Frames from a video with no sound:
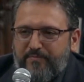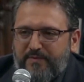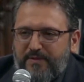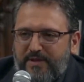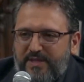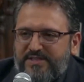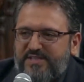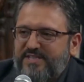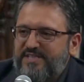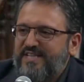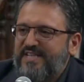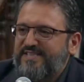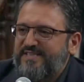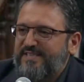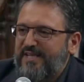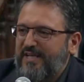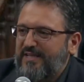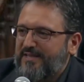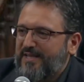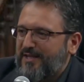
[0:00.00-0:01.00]
This is the
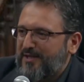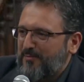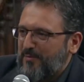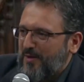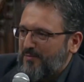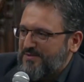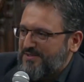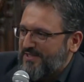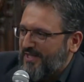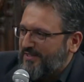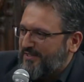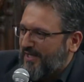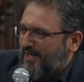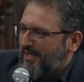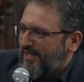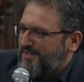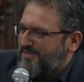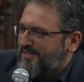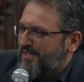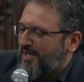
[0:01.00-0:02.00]
state that Imam
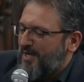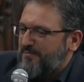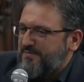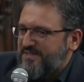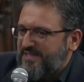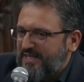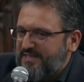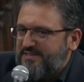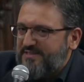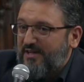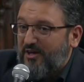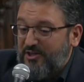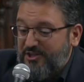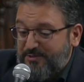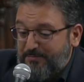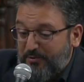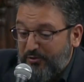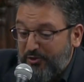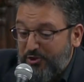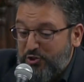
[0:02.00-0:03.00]
Sadiq says, our
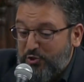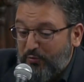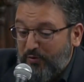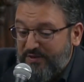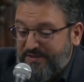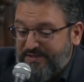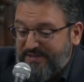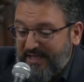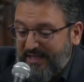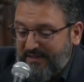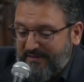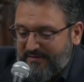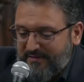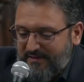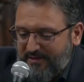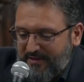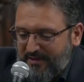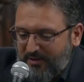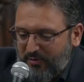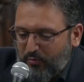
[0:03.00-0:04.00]
spiritual state,
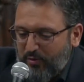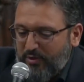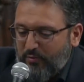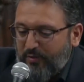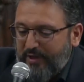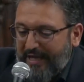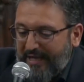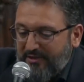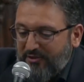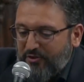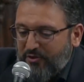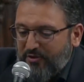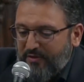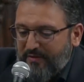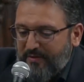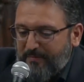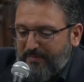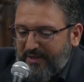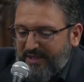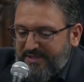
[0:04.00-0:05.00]
when we enter
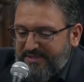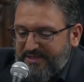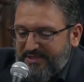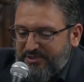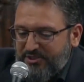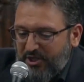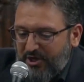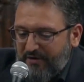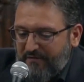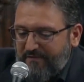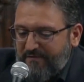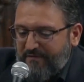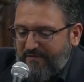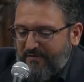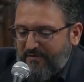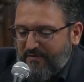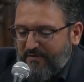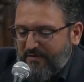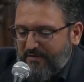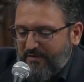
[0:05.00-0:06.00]
the places of
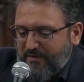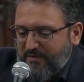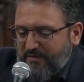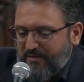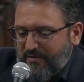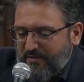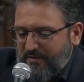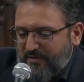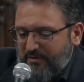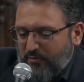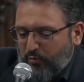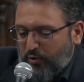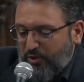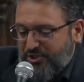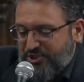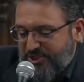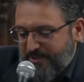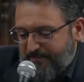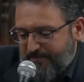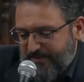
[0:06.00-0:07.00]

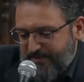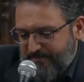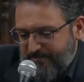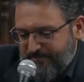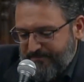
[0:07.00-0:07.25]
worship.